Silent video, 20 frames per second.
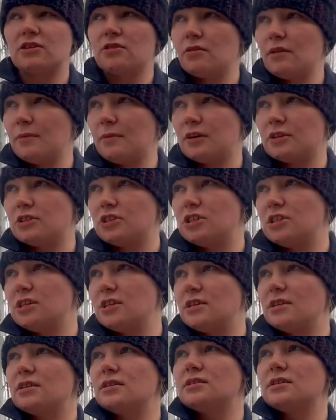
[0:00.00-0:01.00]
normal.
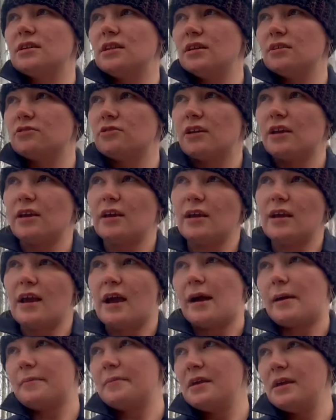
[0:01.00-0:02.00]
She is eating, drinking,
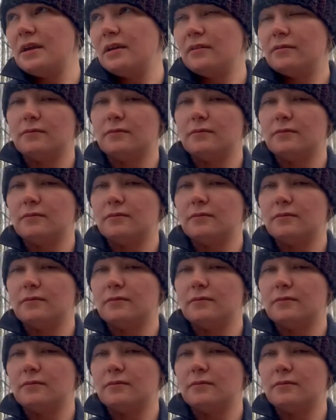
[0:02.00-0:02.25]
happy.